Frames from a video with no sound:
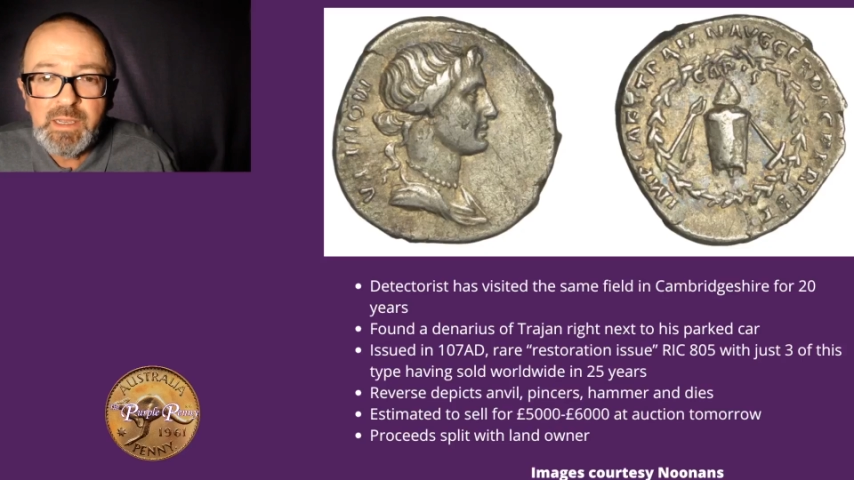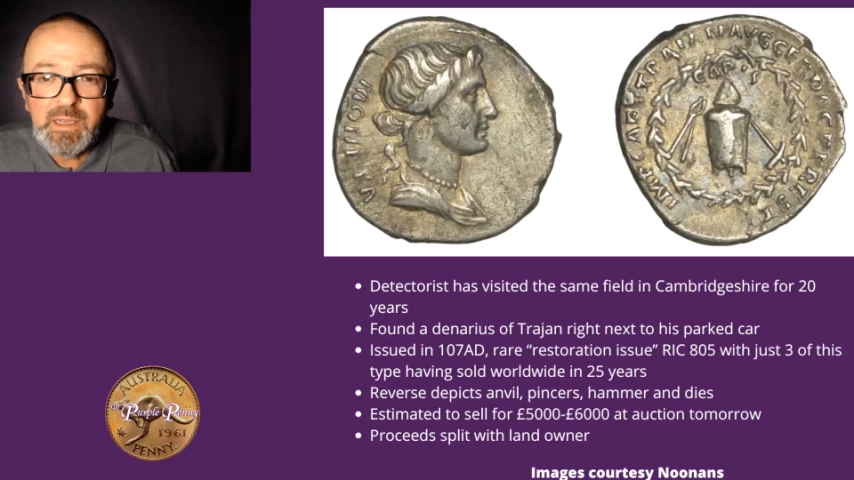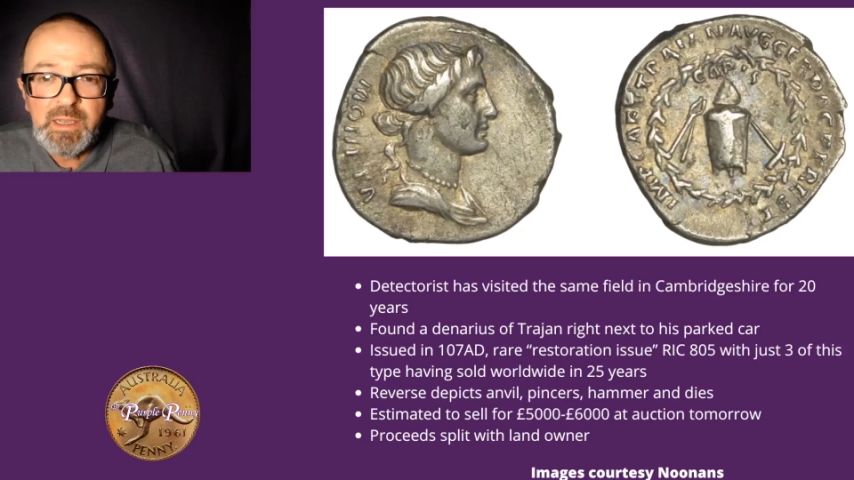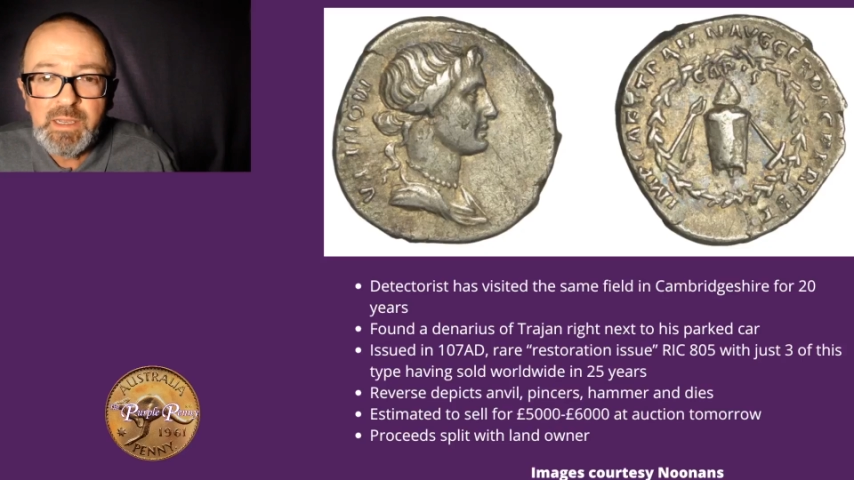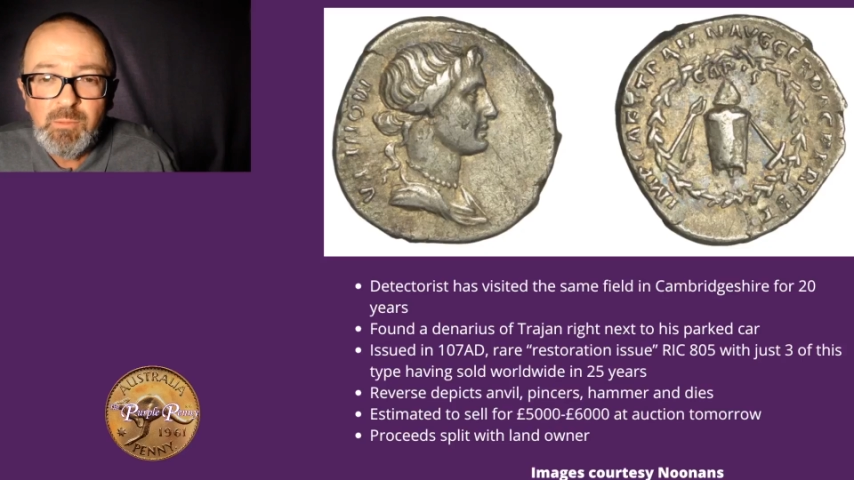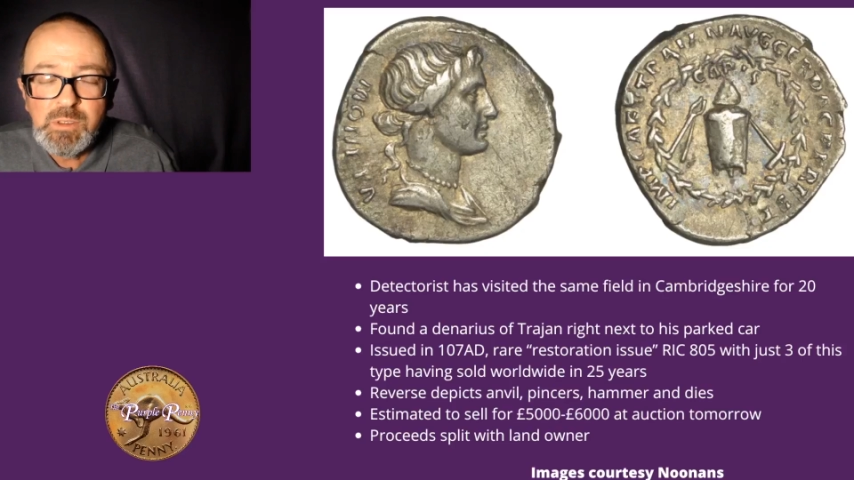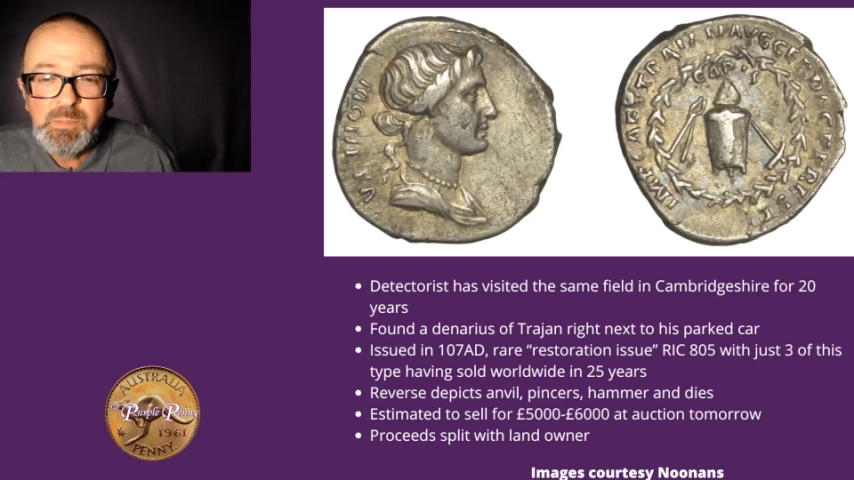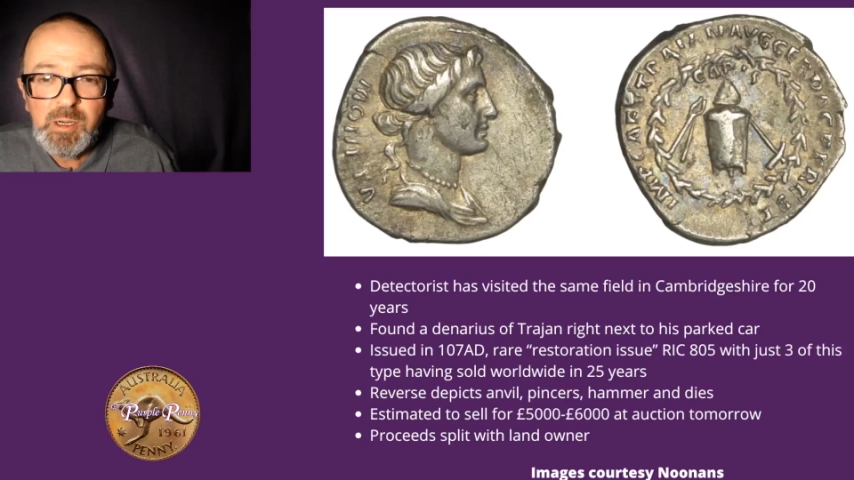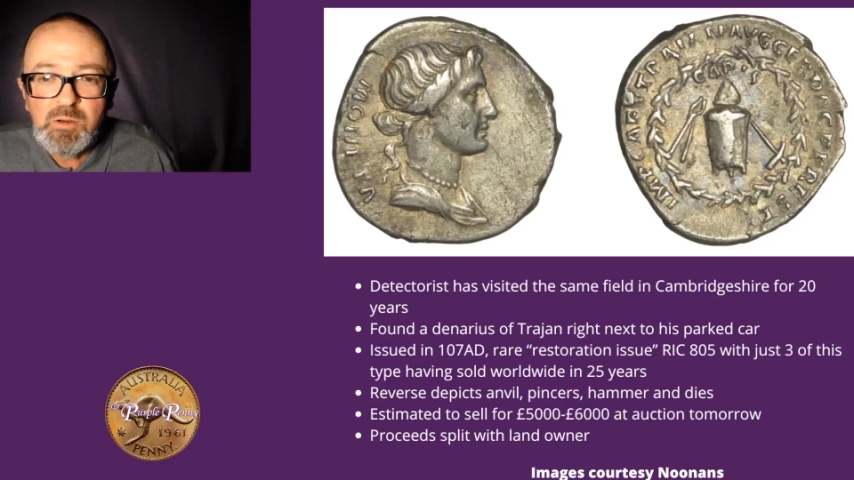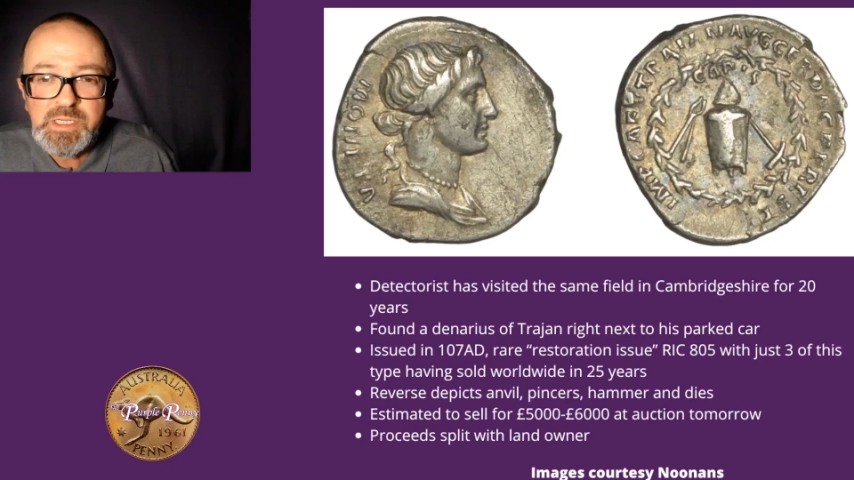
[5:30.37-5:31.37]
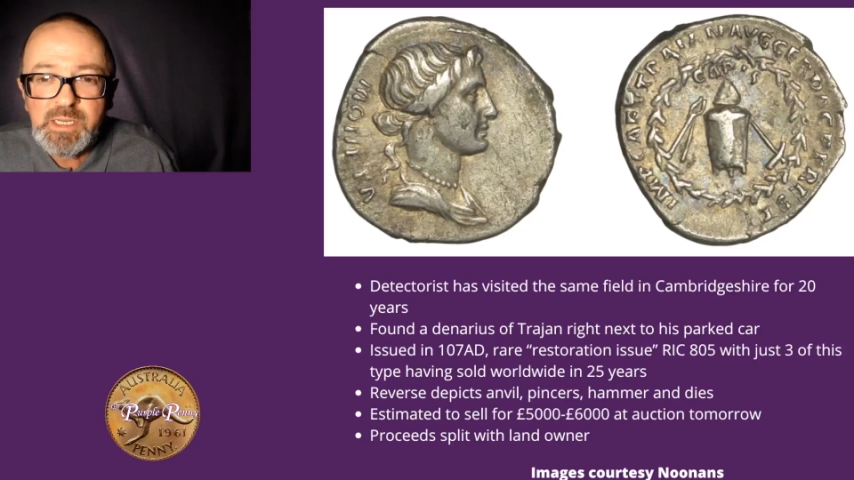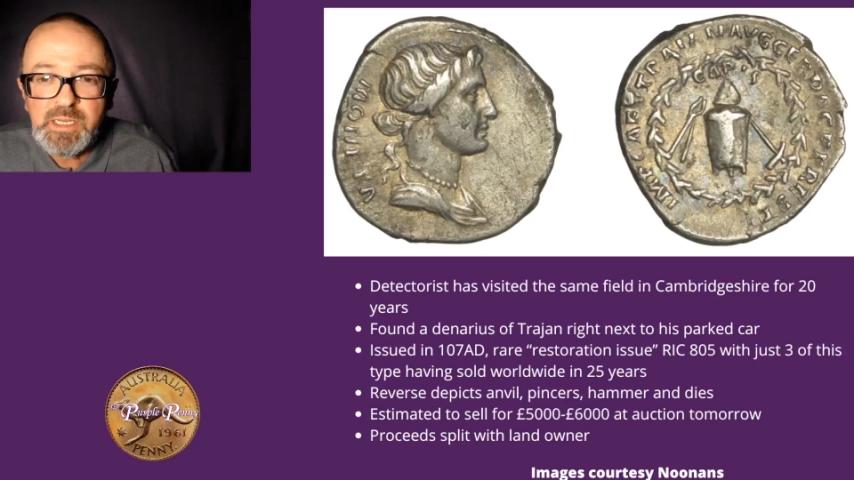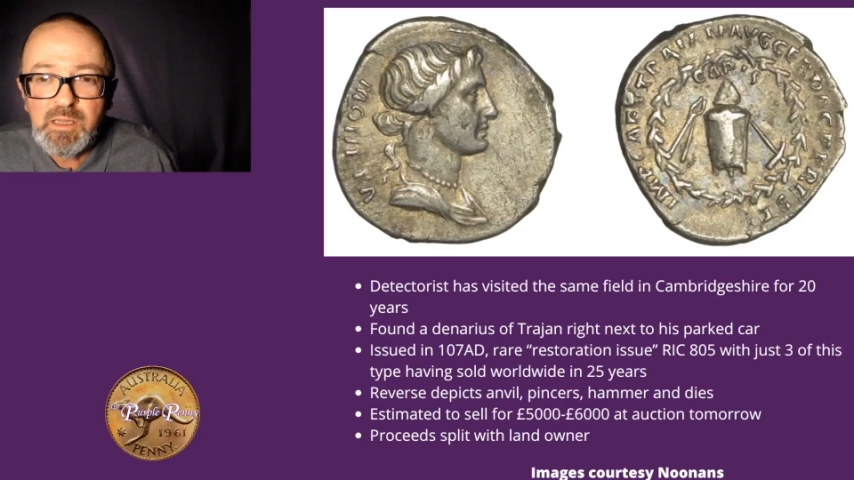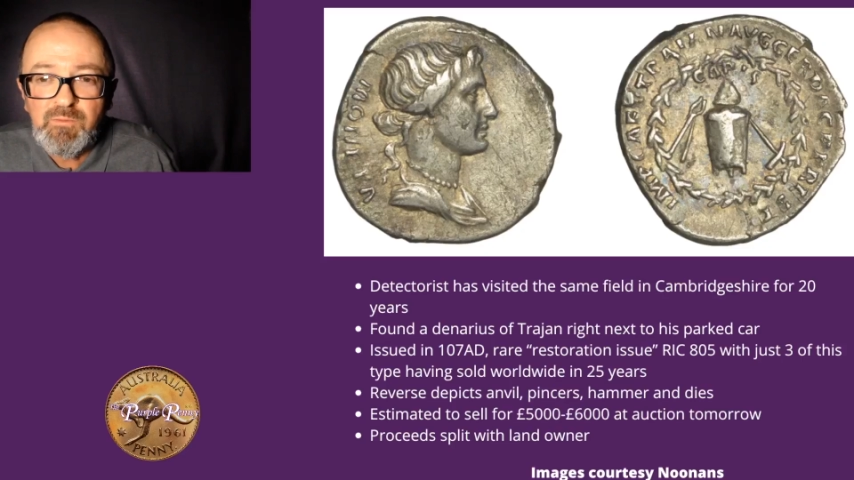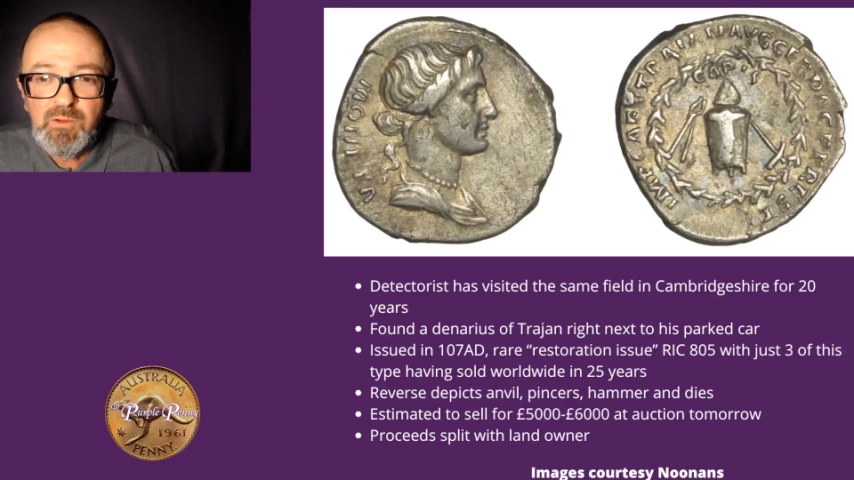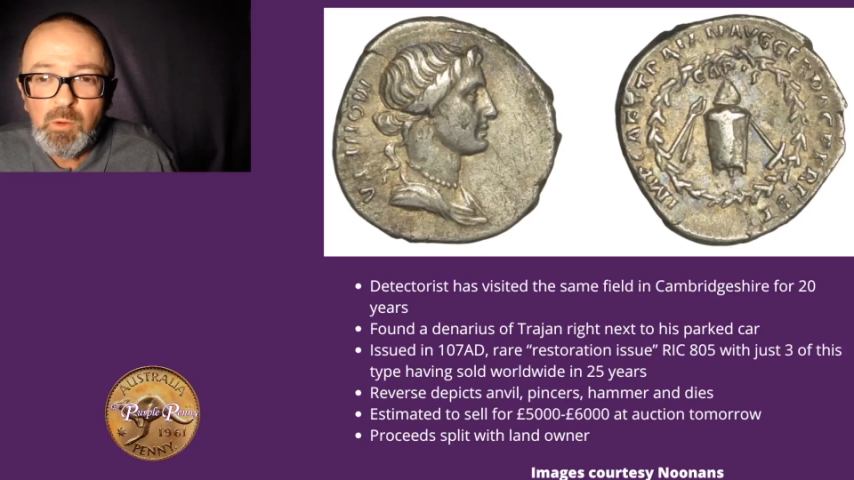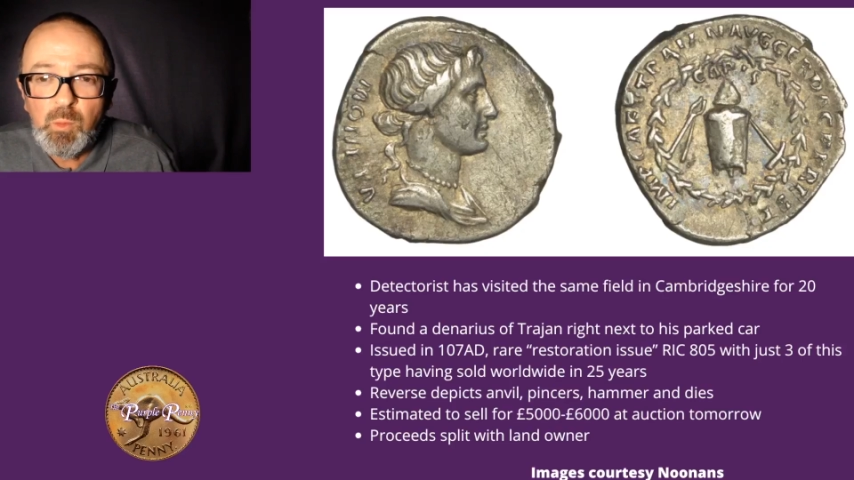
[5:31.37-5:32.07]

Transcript: he was metal detecting the field